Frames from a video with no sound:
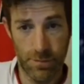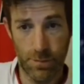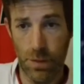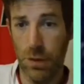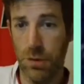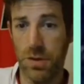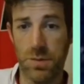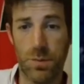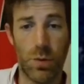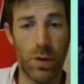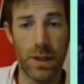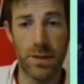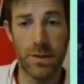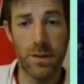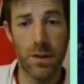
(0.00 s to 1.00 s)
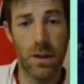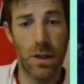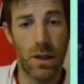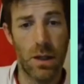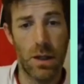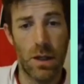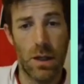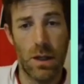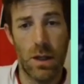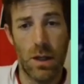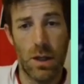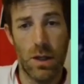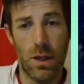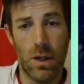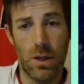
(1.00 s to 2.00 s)
bonus points
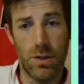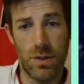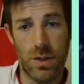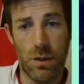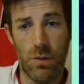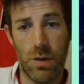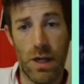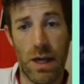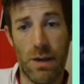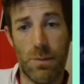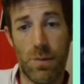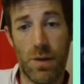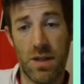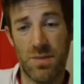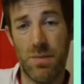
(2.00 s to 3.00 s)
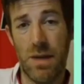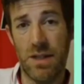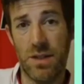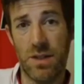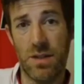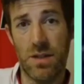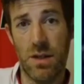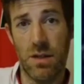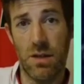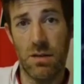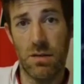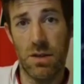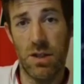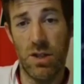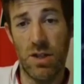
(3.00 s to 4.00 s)
and so on. Plus, Manchester
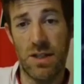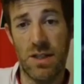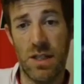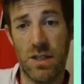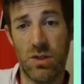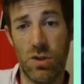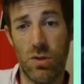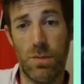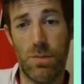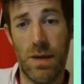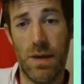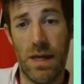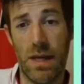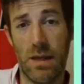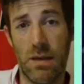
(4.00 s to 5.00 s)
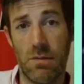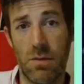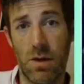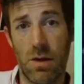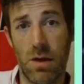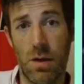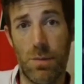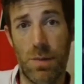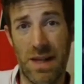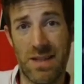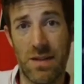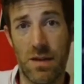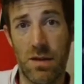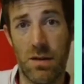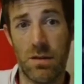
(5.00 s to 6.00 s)
United should be a
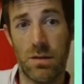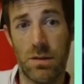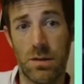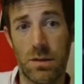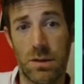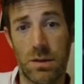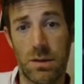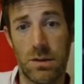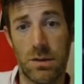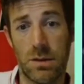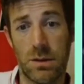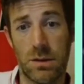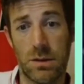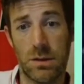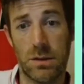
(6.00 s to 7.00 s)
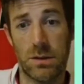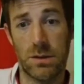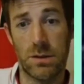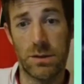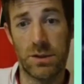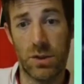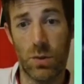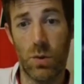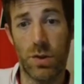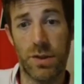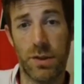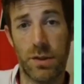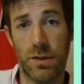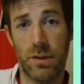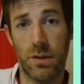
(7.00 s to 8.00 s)
better squad
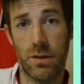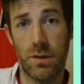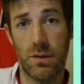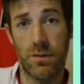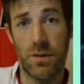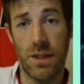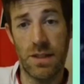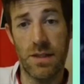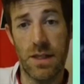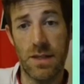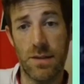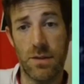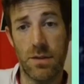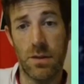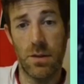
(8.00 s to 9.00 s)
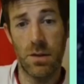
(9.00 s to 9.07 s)
for this season.